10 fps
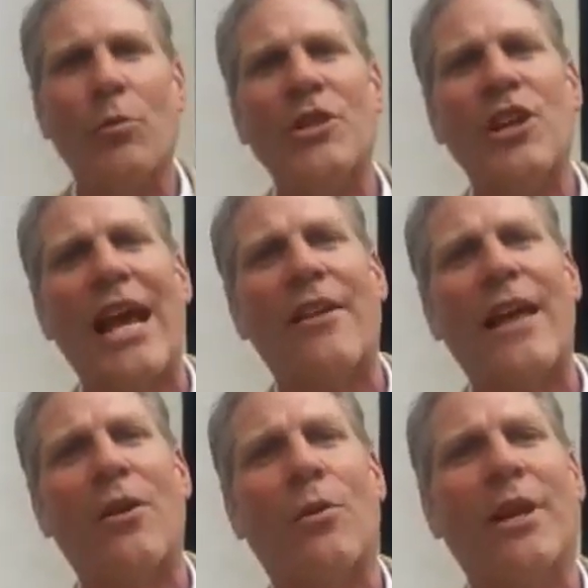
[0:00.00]
which out of
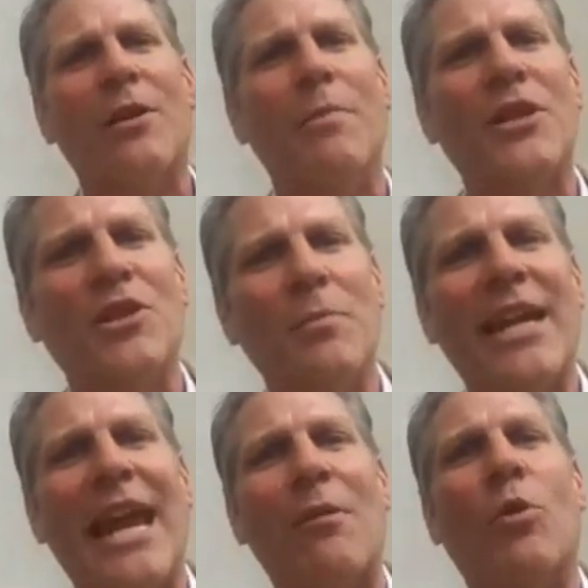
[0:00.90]
that Oregon Mission
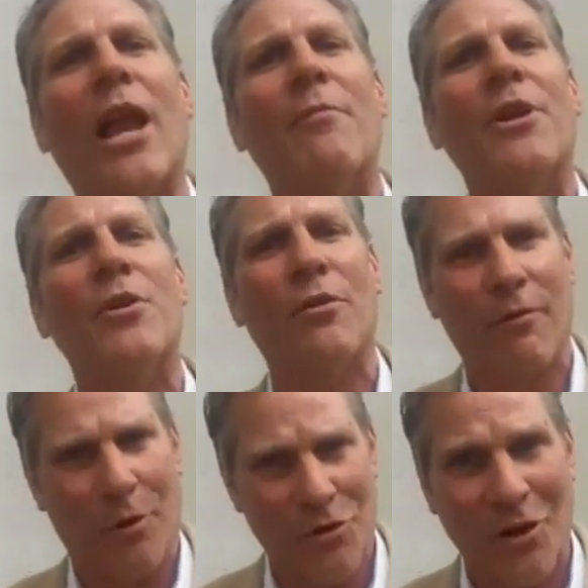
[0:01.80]
became Willamette
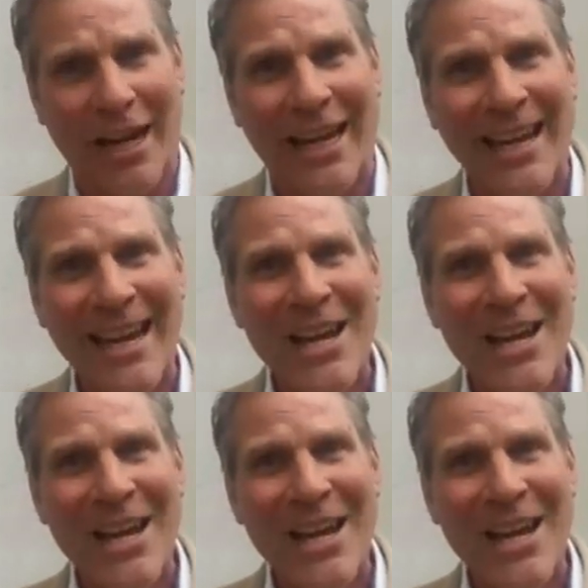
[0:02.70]
University.